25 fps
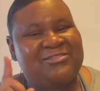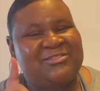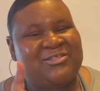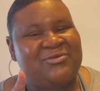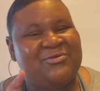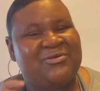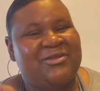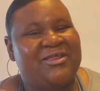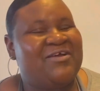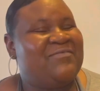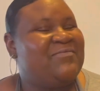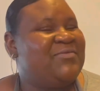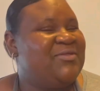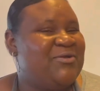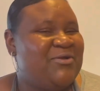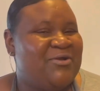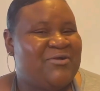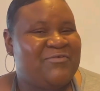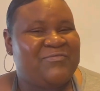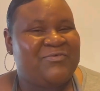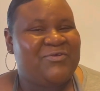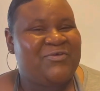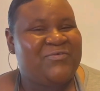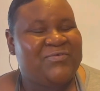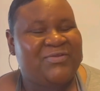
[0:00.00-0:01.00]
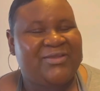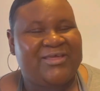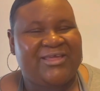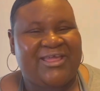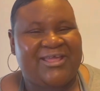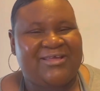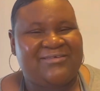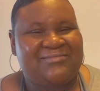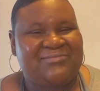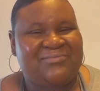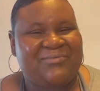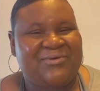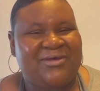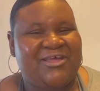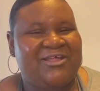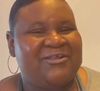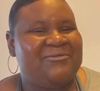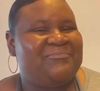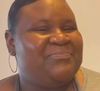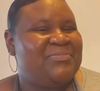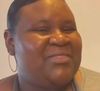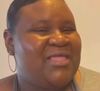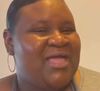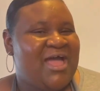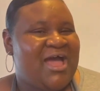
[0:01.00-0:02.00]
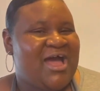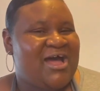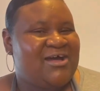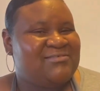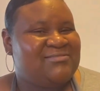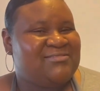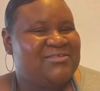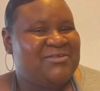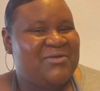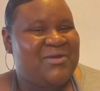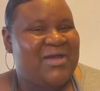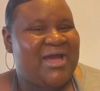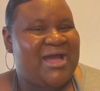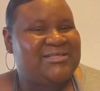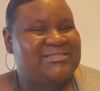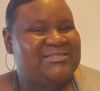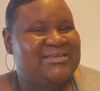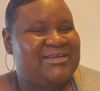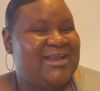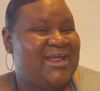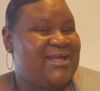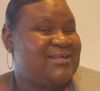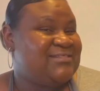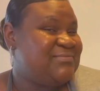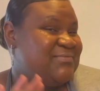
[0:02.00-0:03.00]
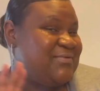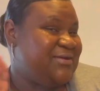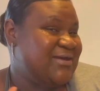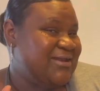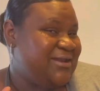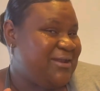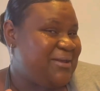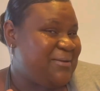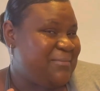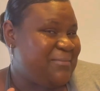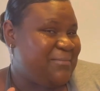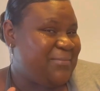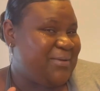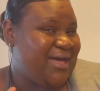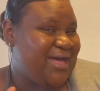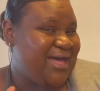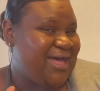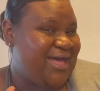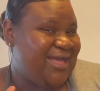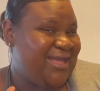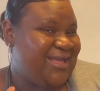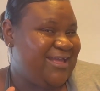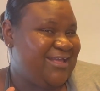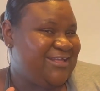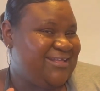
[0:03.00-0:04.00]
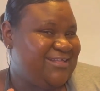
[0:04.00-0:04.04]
You definitely are fruitful, and guess what? I'll see you guys in the next one. Bye.